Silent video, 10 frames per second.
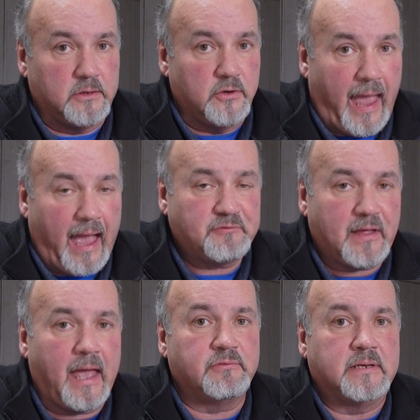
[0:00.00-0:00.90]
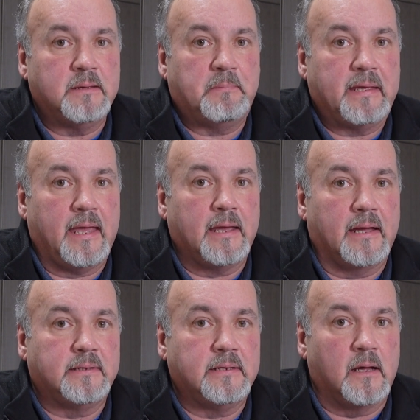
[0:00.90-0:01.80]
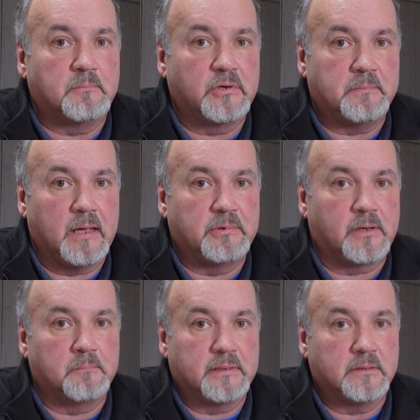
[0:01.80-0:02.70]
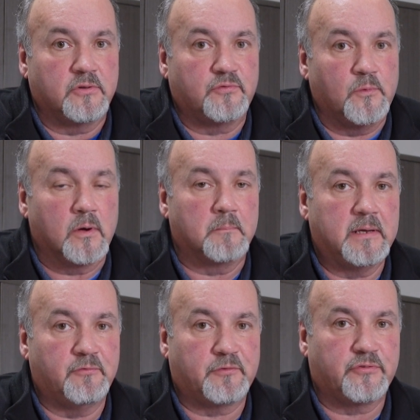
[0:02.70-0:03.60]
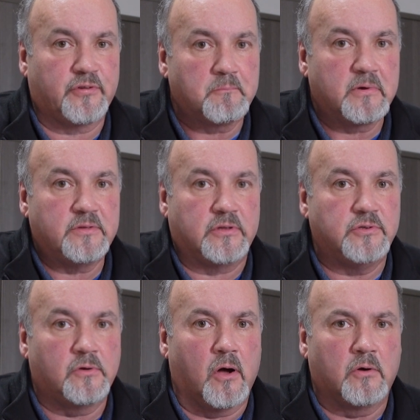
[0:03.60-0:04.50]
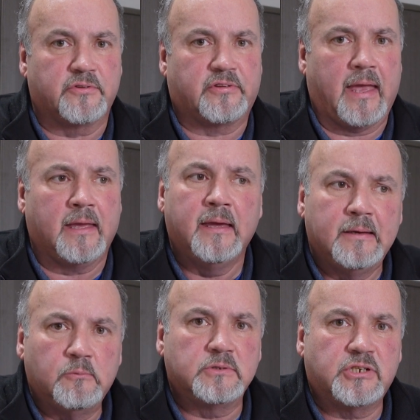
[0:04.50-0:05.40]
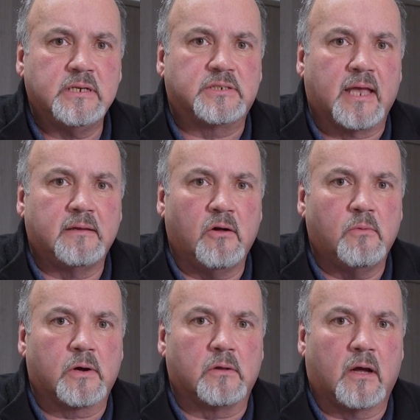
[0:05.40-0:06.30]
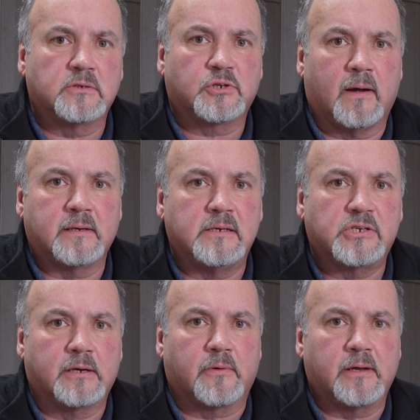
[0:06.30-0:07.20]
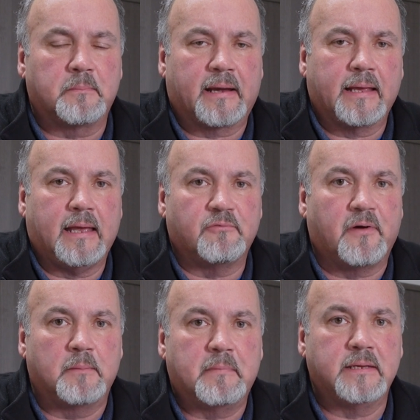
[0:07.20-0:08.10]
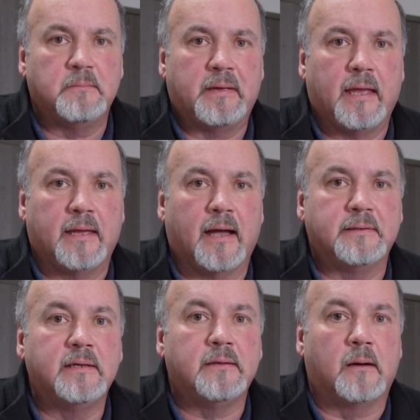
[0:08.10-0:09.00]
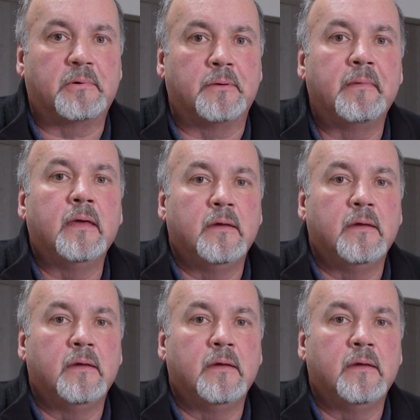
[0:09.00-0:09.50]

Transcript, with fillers: You have to have an EPA ID number to be able to complete this form. If for some reason you go to say, well, geez, I know we're a large quantity generator, but I can't find my EPA ID number,